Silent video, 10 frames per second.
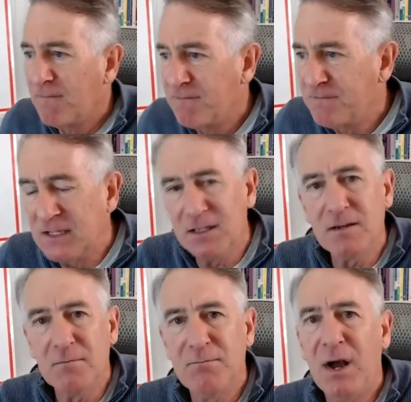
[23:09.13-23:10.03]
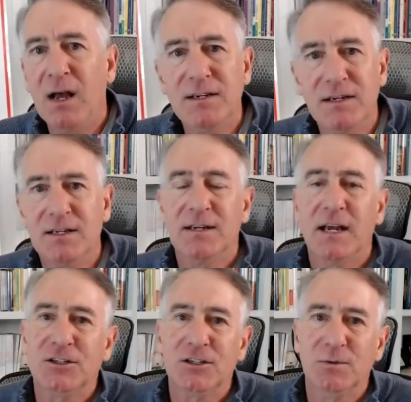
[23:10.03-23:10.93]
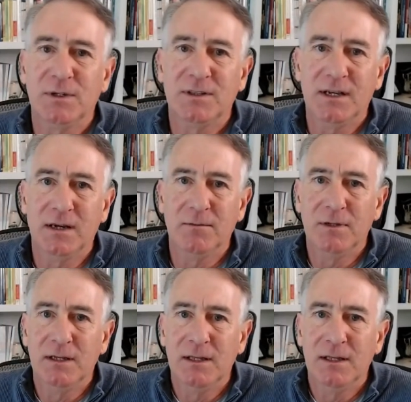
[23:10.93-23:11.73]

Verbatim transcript: a feeling of bond and connection with them